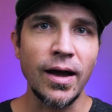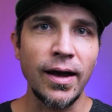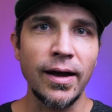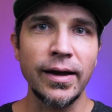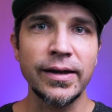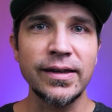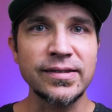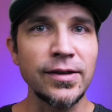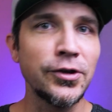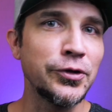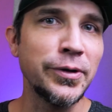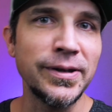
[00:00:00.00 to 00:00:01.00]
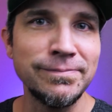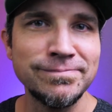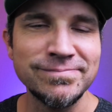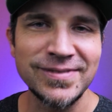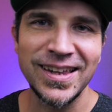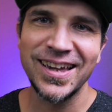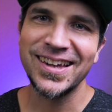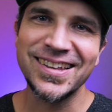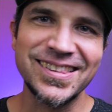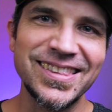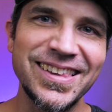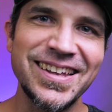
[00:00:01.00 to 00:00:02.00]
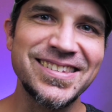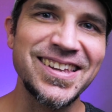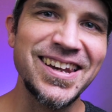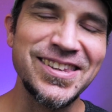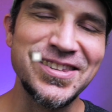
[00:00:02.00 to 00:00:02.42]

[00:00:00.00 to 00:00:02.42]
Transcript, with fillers: I guess I'll do it let's get